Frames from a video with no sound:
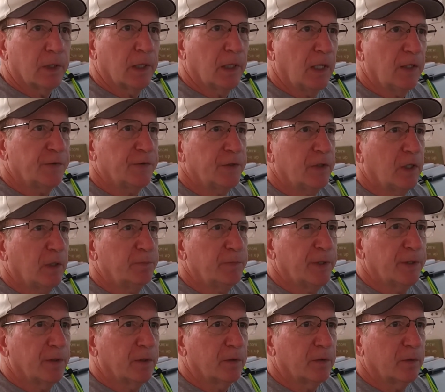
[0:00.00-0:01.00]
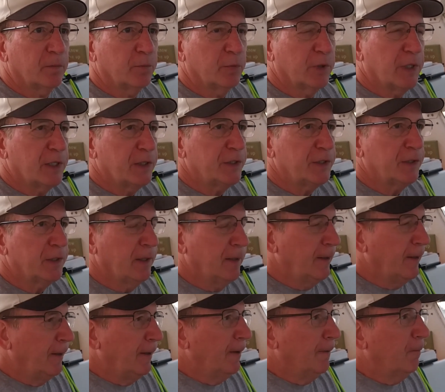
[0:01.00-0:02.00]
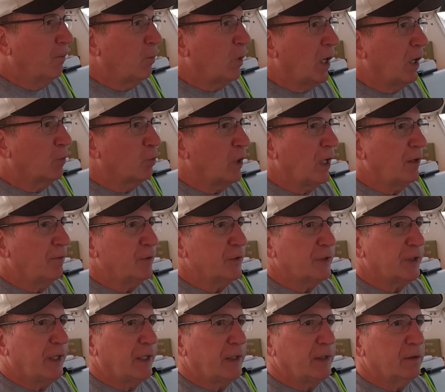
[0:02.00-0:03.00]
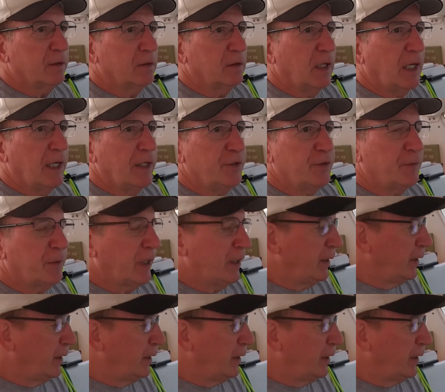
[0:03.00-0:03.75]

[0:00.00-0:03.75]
And I'll sit up here at the bridge while Rev is getting the lines ready,